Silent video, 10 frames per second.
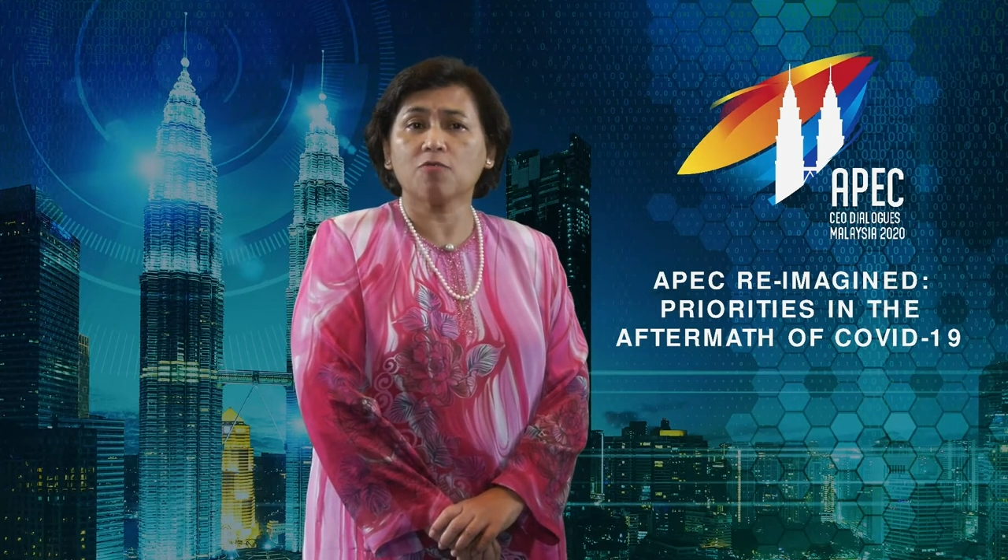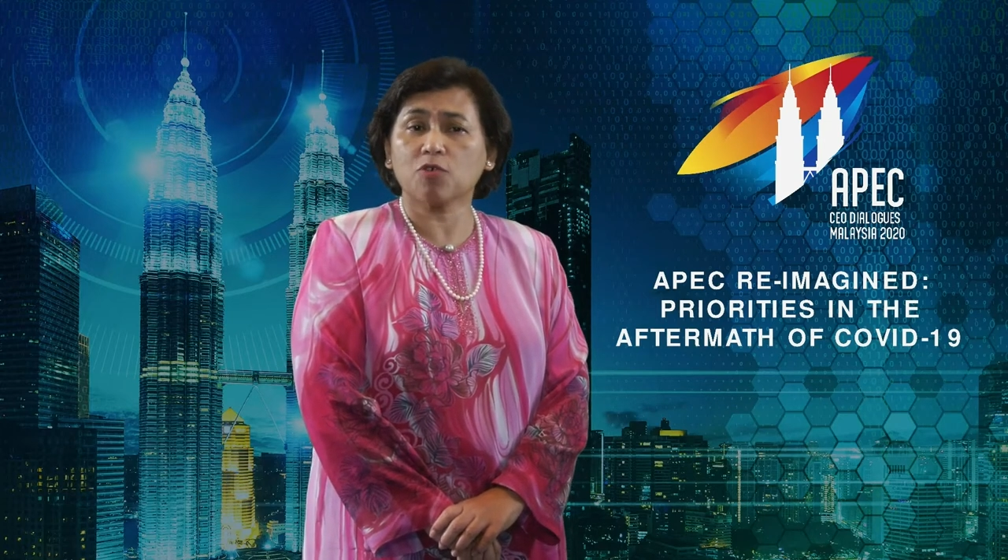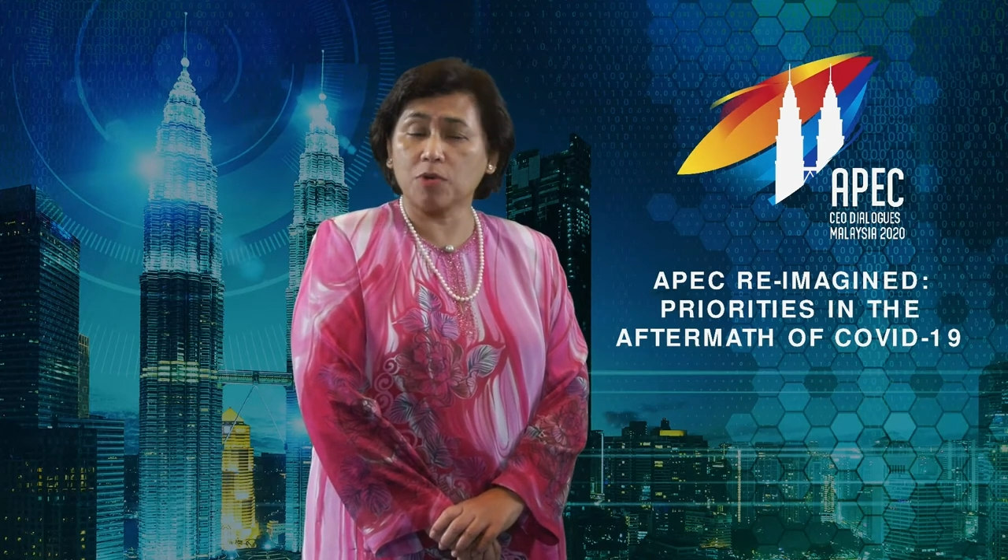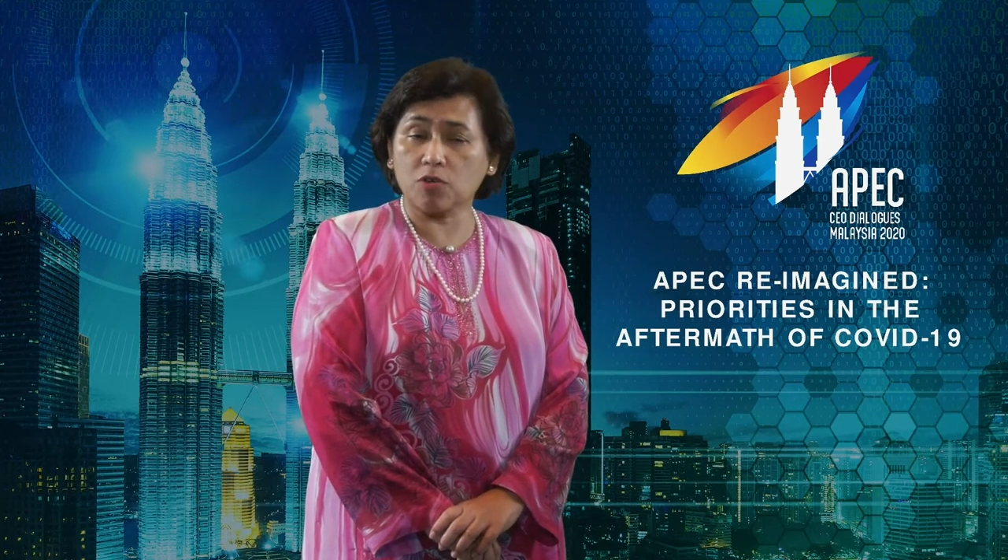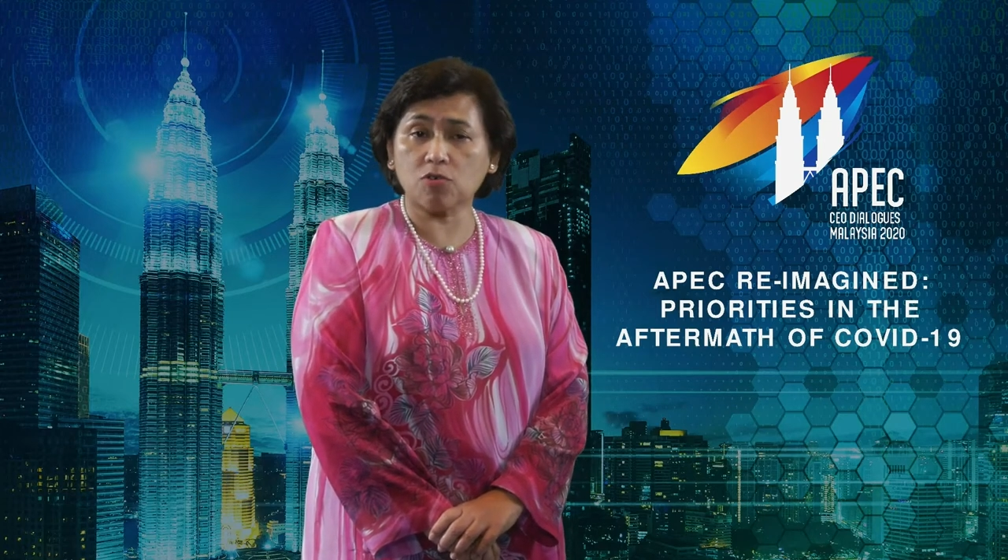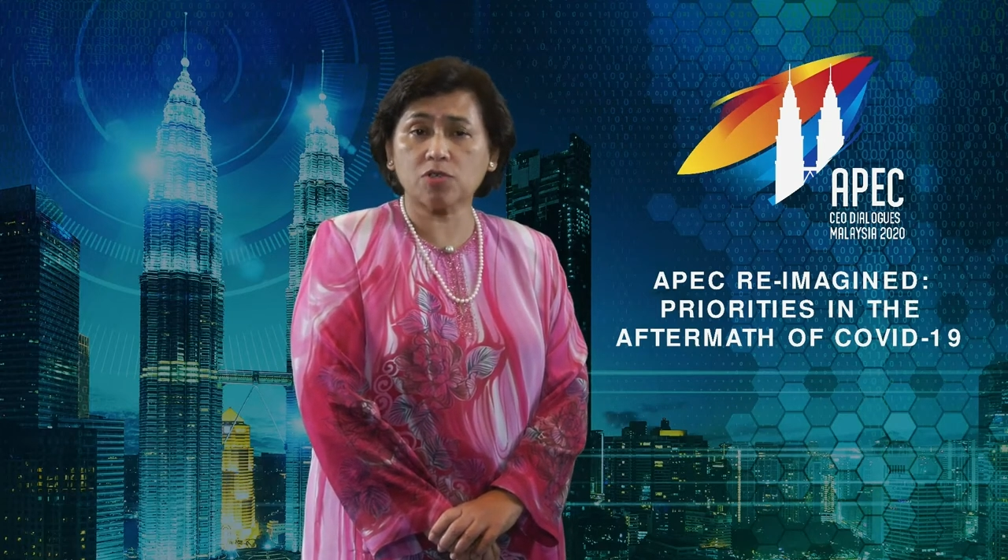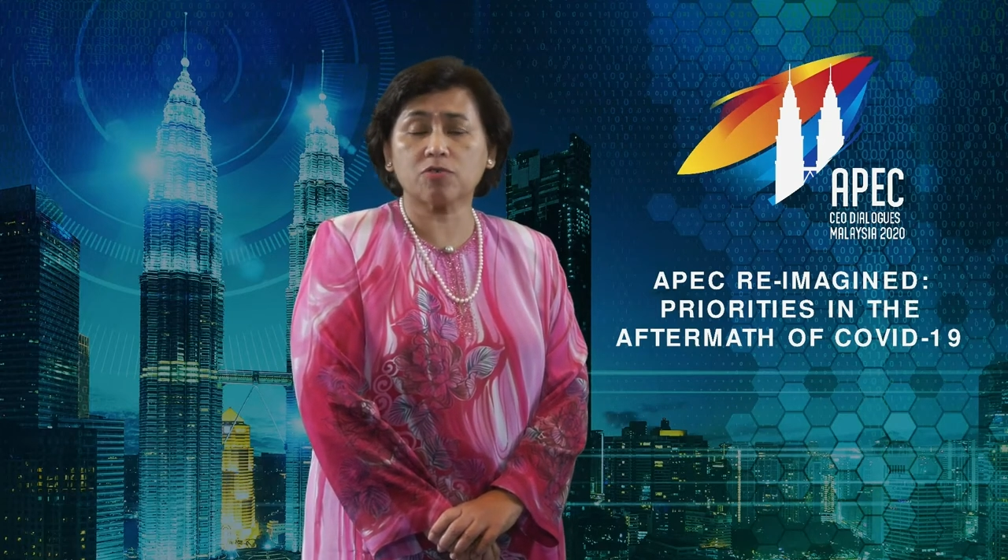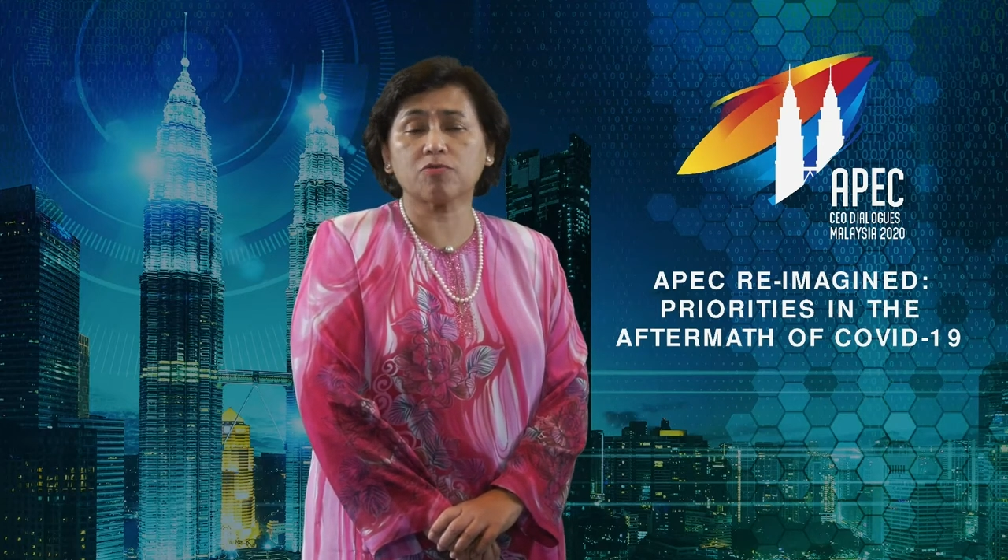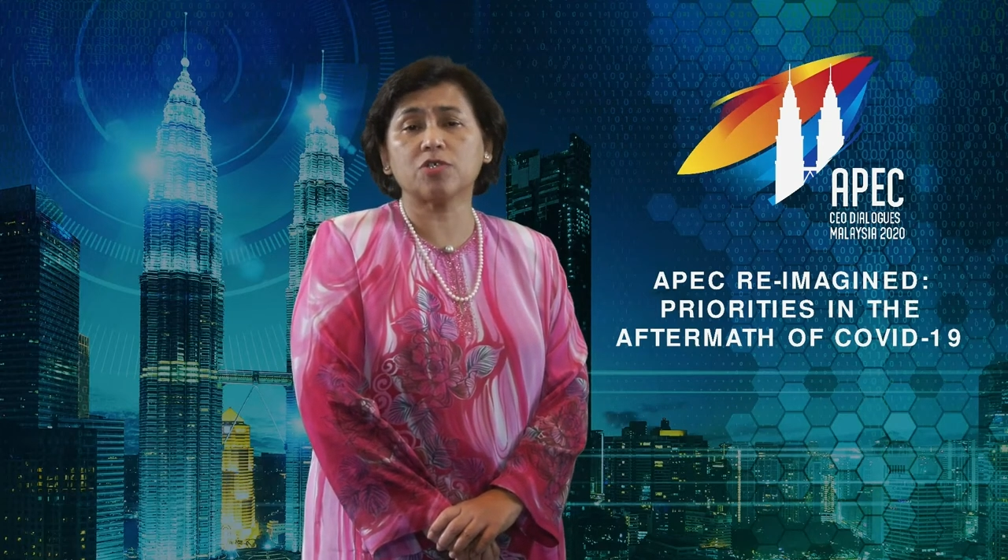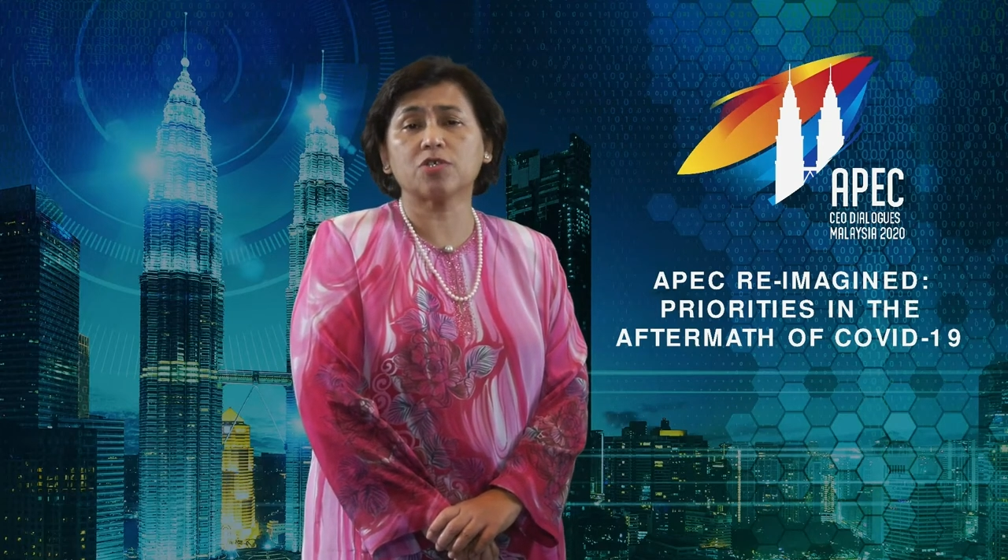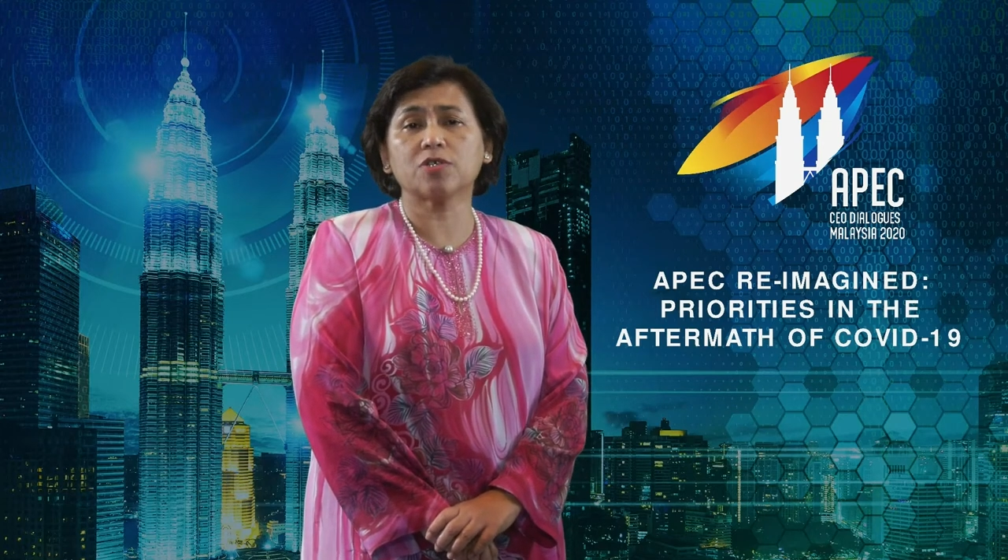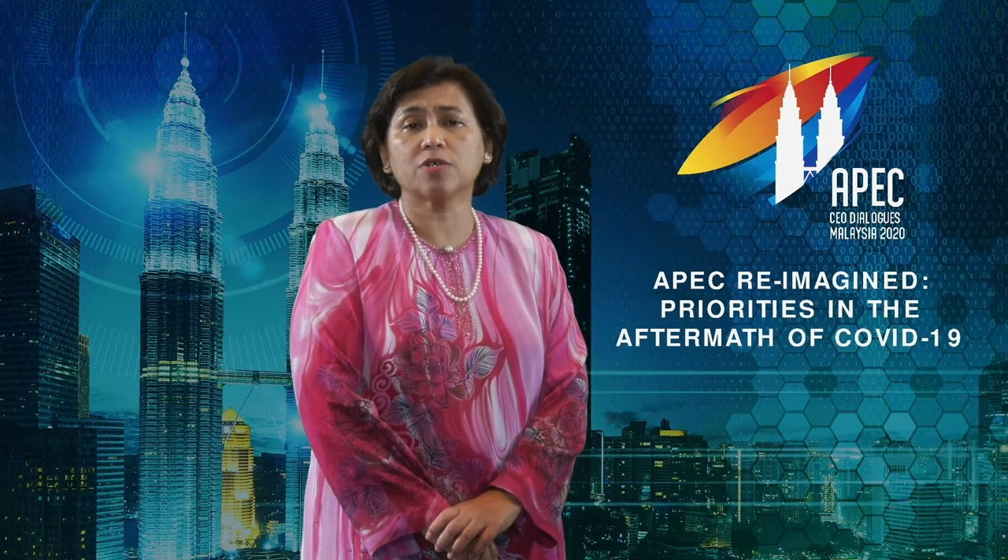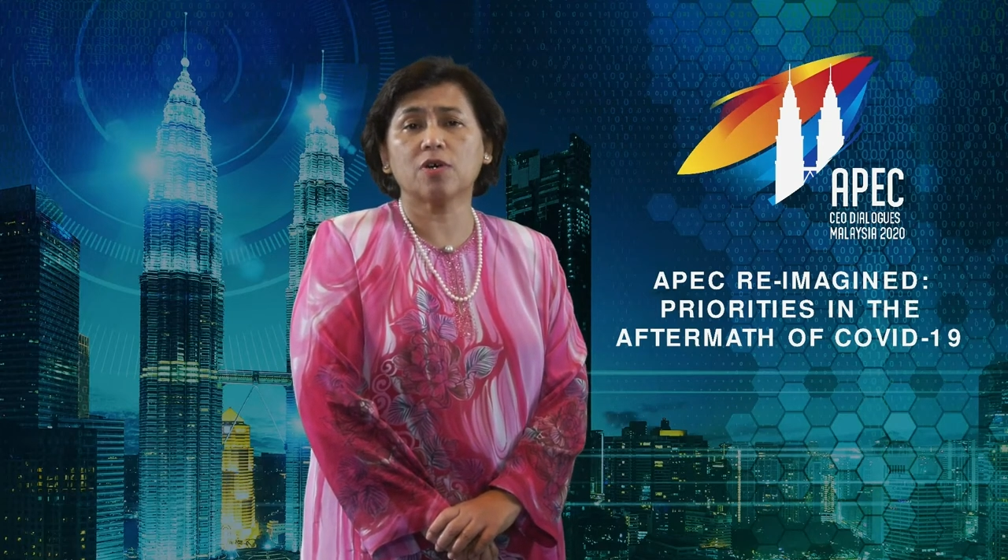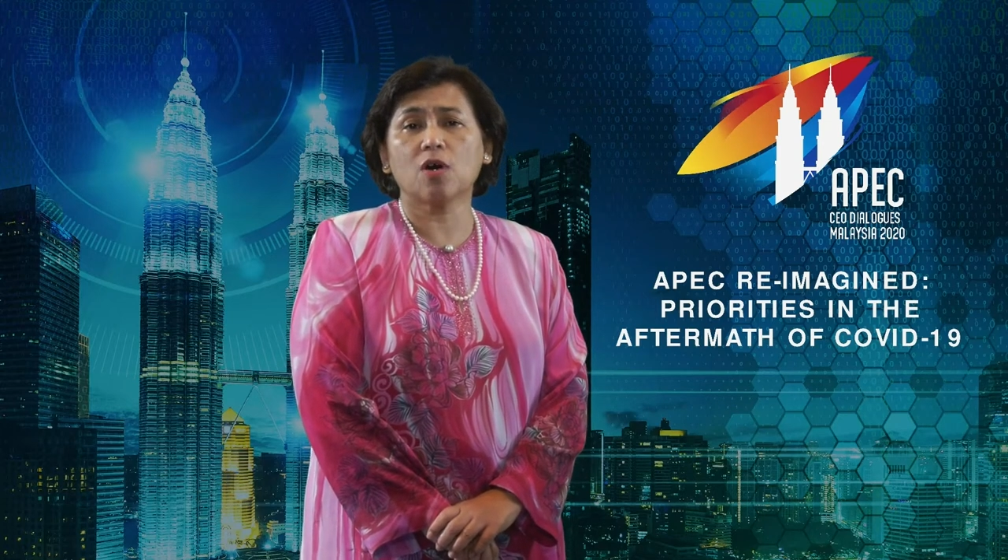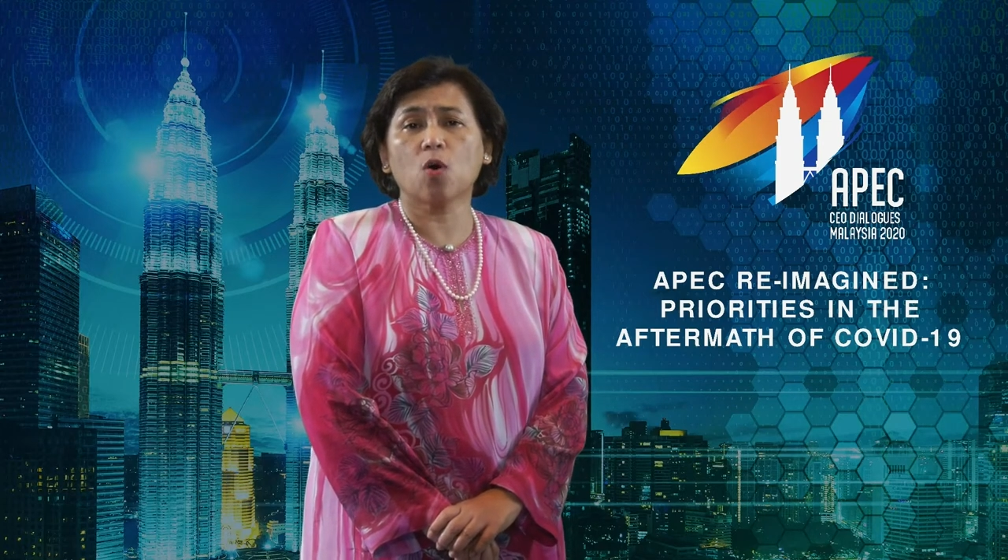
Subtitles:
from across the region,